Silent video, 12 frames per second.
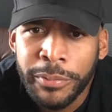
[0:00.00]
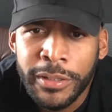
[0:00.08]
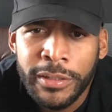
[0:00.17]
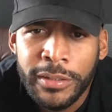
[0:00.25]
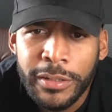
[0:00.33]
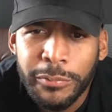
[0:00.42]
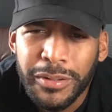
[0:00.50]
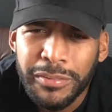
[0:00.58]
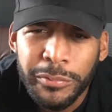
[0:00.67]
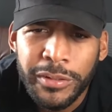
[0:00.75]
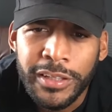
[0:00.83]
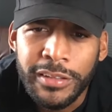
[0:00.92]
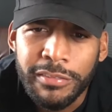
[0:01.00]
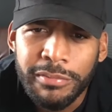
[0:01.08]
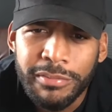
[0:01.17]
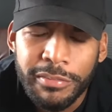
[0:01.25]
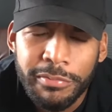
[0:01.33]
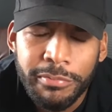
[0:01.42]
and it wasn't really
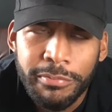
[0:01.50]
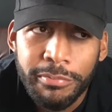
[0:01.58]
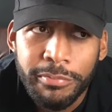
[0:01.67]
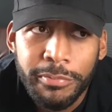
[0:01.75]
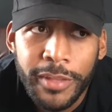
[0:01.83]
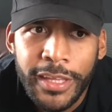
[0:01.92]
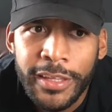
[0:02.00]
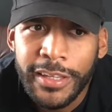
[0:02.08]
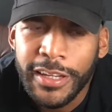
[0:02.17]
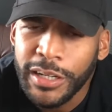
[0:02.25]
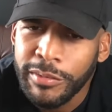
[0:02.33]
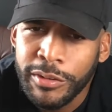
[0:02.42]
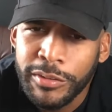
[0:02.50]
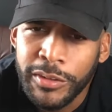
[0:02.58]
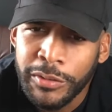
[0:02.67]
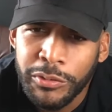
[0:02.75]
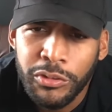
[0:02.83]
taking care of yourself.